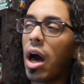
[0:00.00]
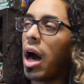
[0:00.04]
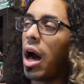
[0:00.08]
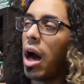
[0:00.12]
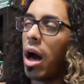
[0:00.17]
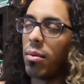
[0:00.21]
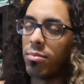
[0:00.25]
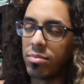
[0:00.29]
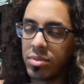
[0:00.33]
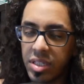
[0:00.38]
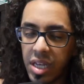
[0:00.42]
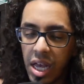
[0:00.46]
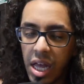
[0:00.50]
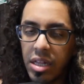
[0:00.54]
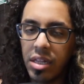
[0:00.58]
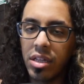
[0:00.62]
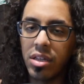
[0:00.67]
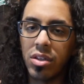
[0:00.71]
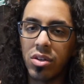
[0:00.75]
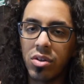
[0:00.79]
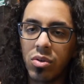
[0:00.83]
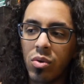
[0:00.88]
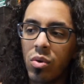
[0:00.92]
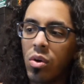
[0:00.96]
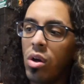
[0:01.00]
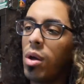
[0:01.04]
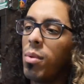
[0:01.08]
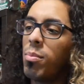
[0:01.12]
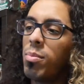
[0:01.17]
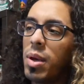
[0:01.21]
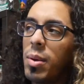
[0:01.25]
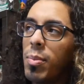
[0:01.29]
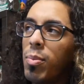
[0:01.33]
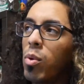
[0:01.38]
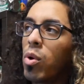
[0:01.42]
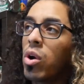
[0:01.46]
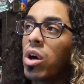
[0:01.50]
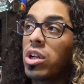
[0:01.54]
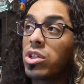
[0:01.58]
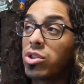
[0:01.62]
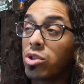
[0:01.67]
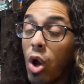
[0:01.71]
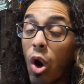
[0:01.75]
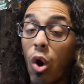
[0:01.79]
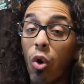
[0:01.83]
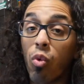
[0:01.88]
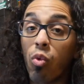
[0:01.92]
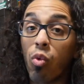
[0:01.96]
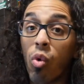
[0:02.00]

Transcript: I'm telling you, people are going to start